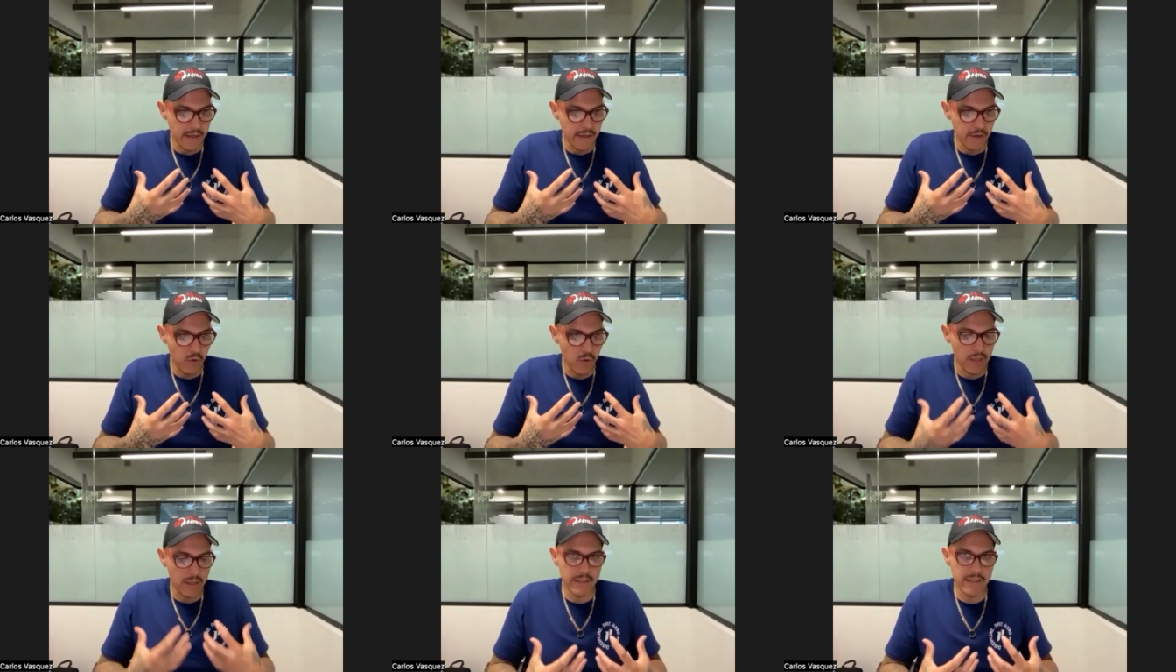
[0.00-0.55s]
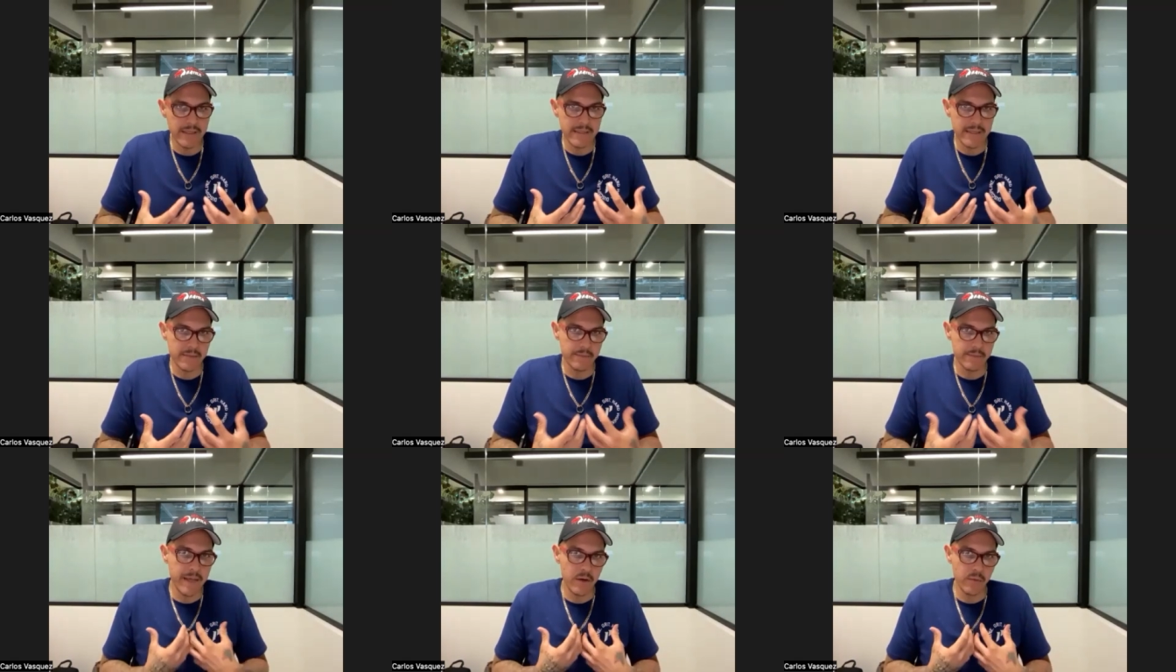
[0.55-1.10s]
qualities
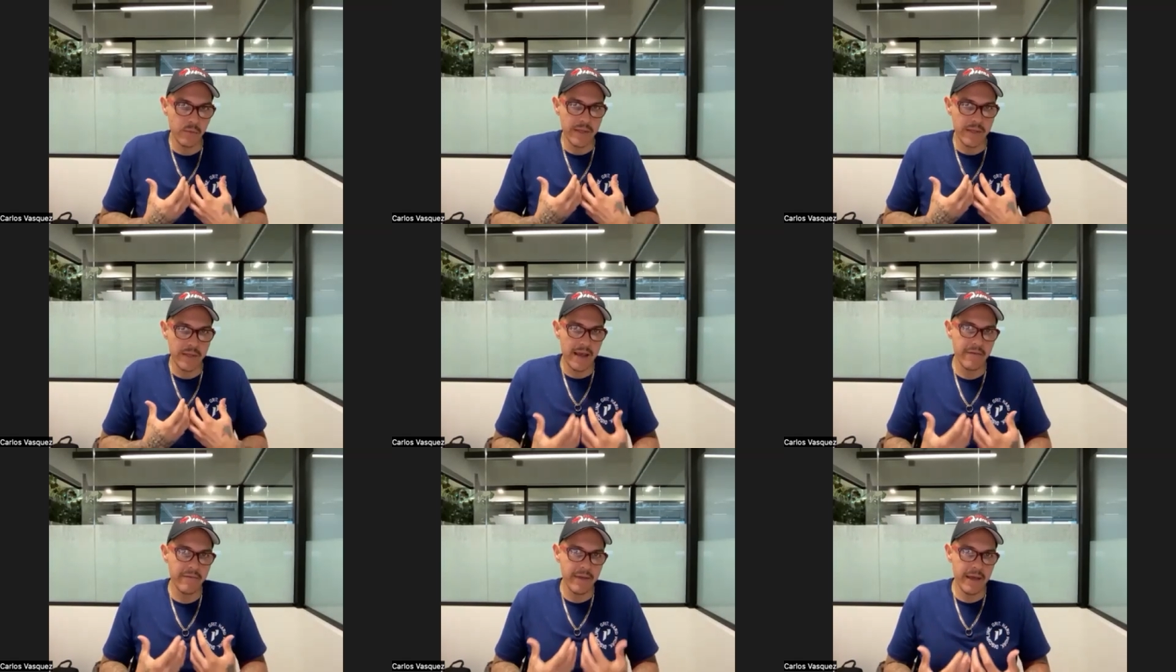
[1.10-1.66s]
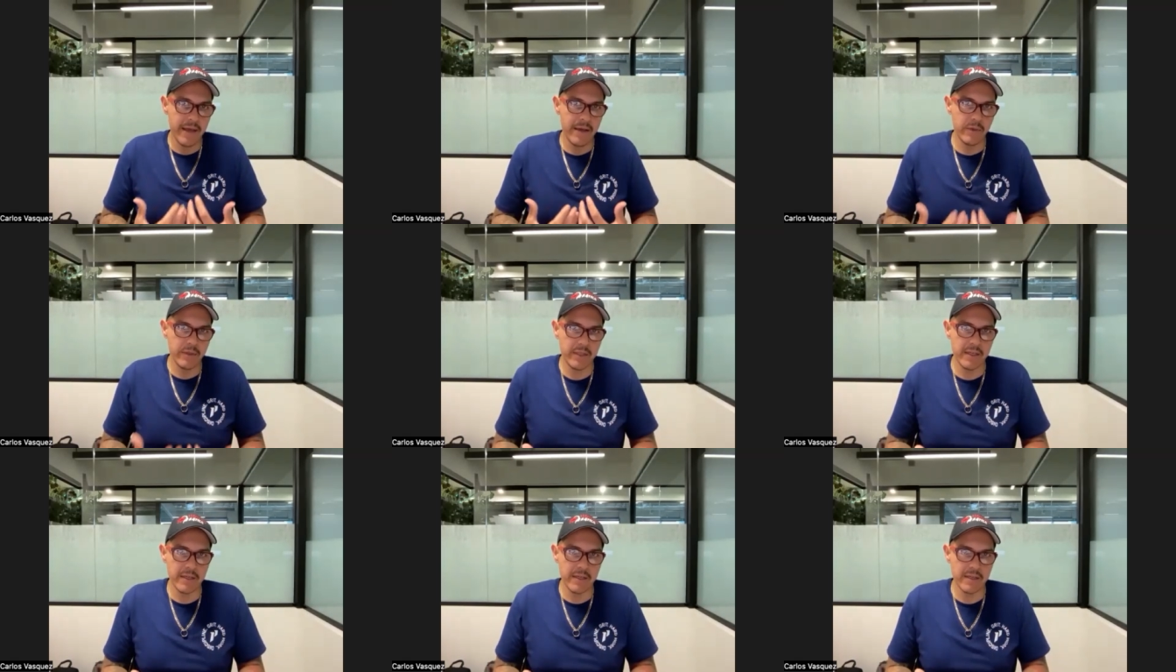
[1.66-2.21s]
as men we have that
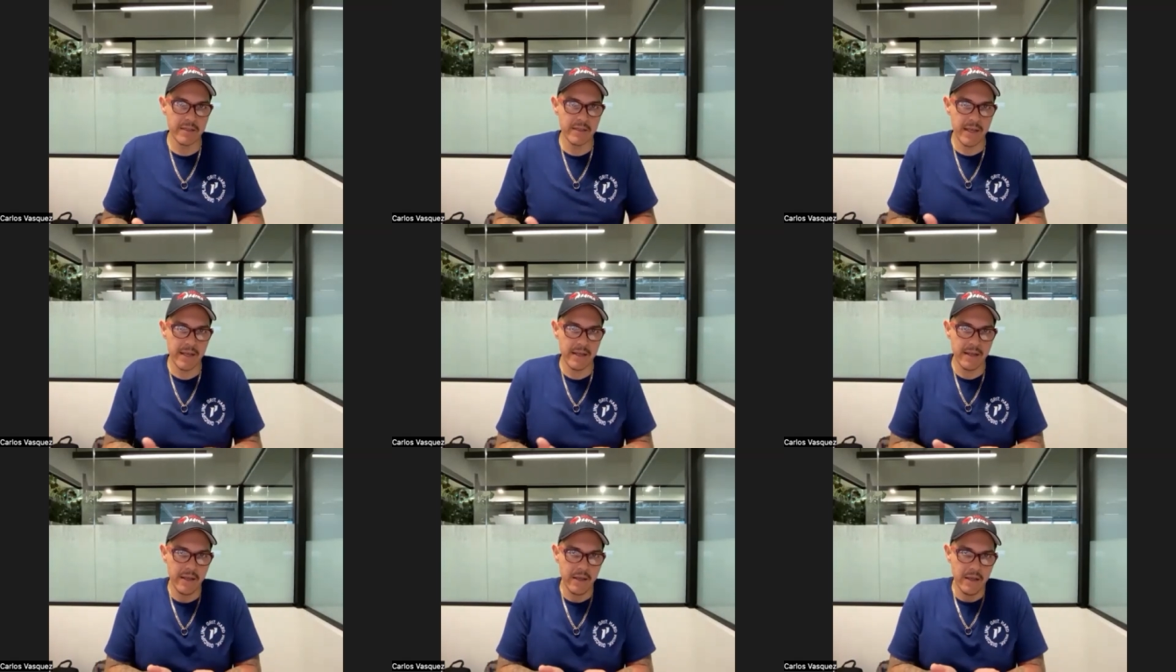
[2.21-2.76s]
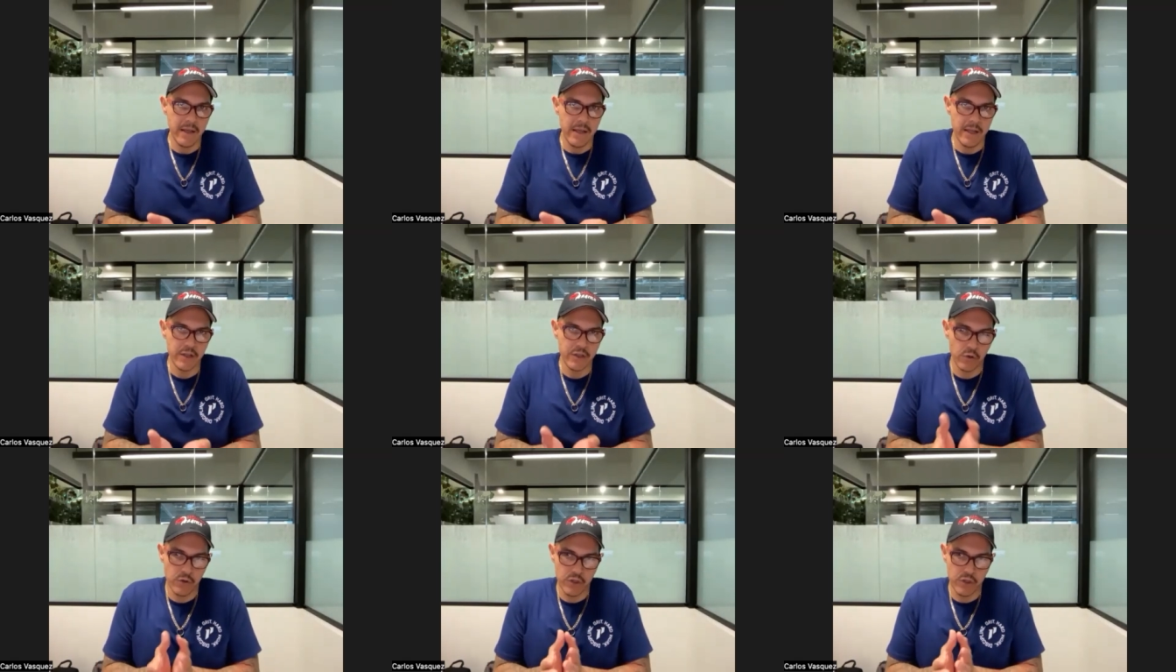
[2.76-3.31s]
within us like and
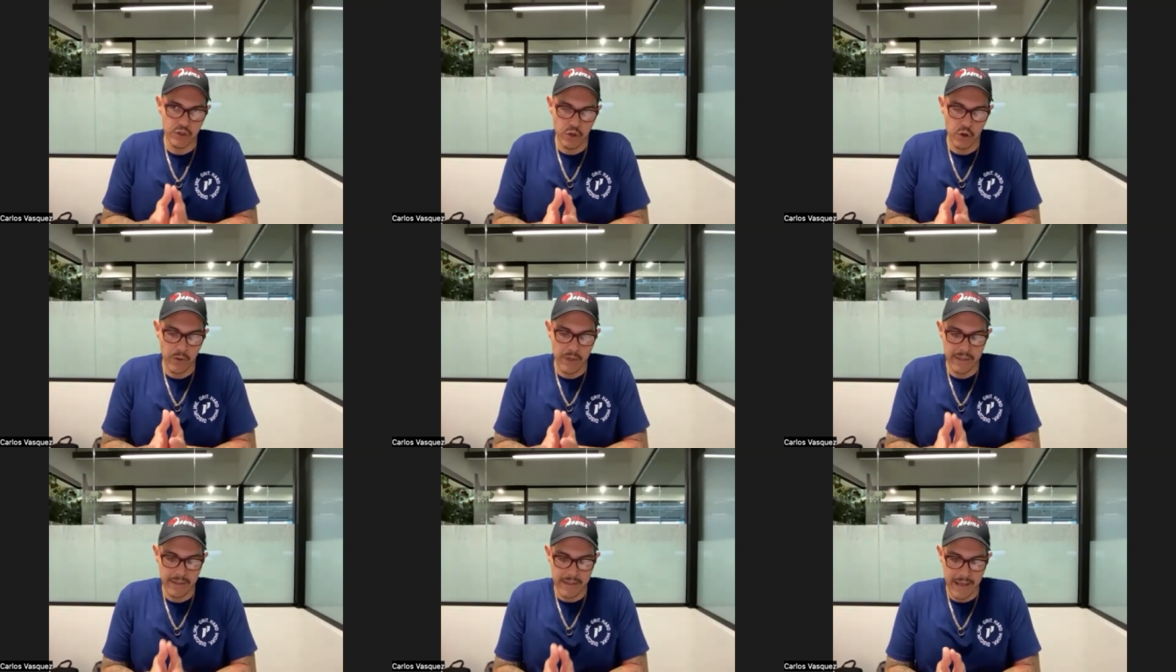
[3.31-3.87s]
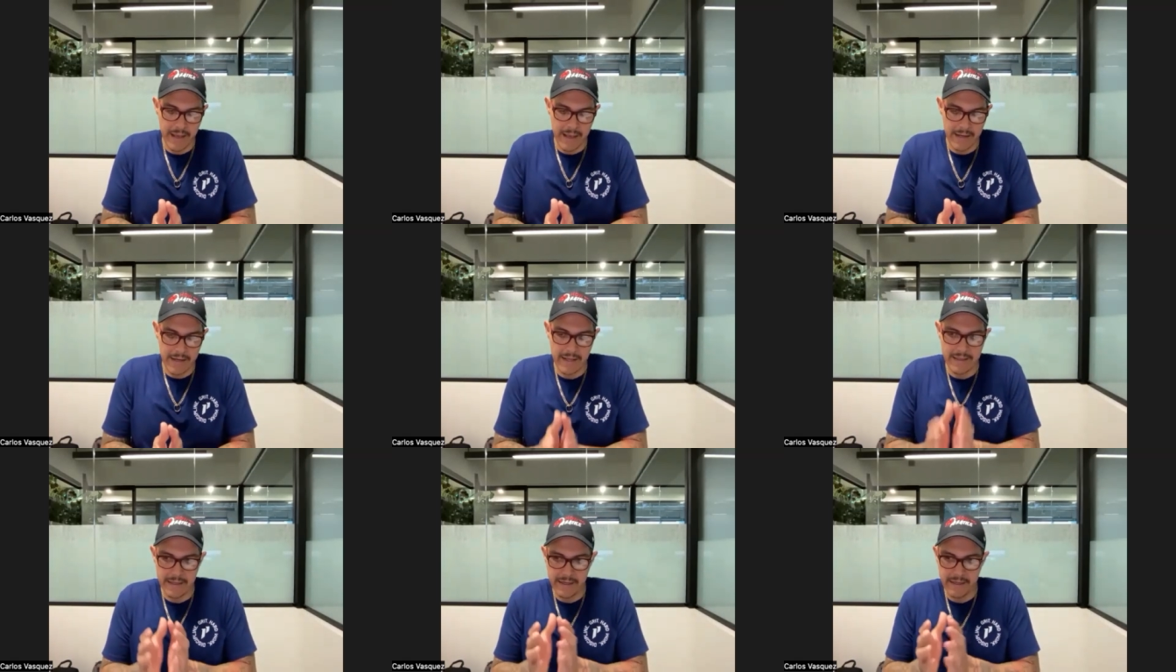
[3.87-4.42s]
so it's knowing that,
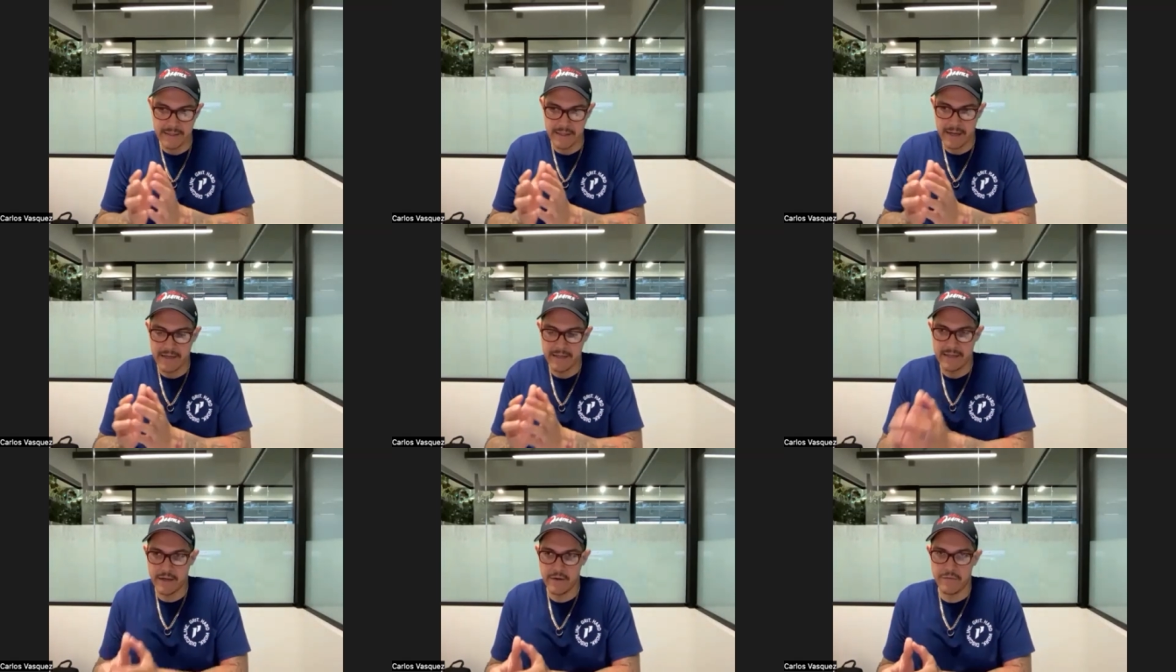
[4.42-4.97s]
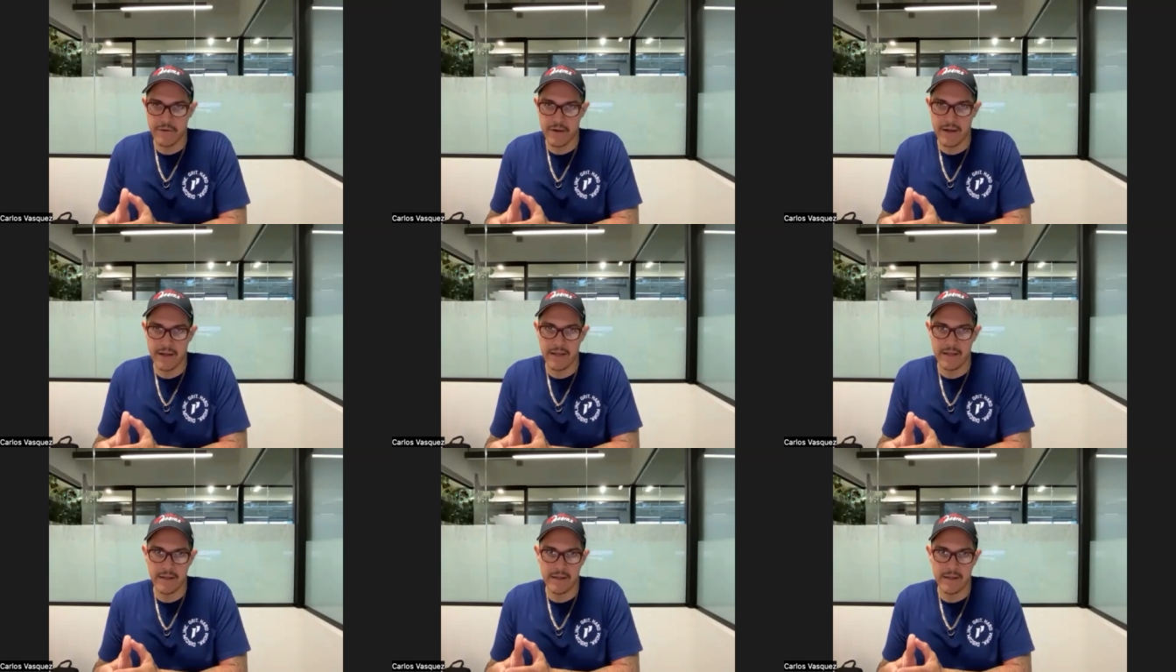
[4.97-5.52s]
and then it's
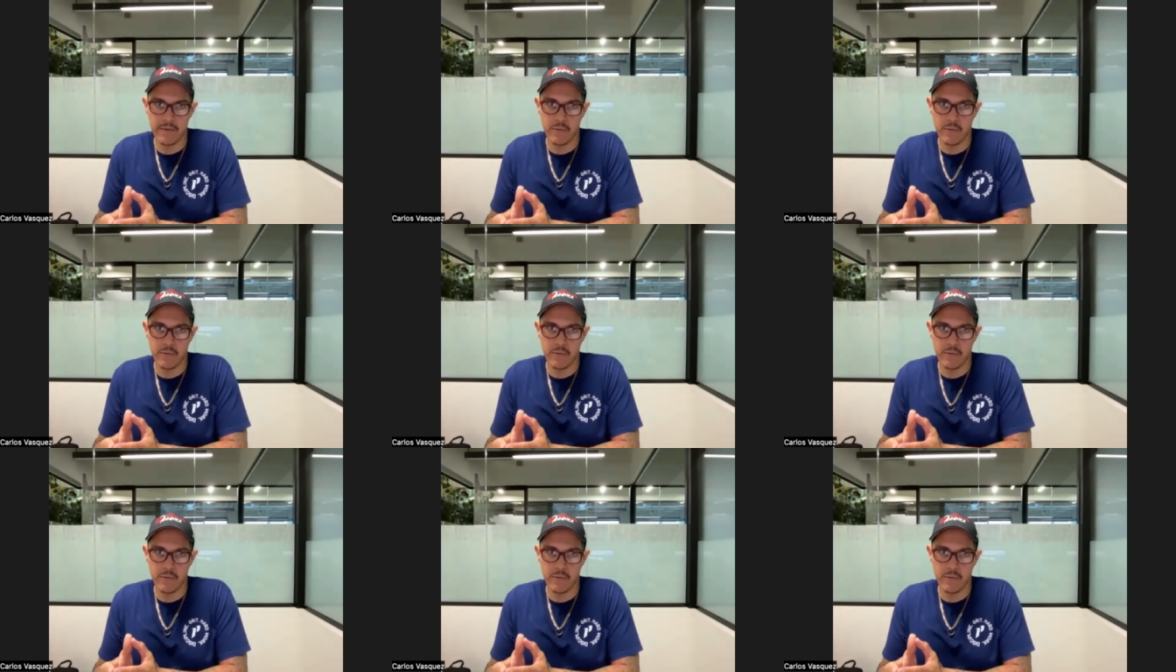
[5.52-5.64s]
identifying it,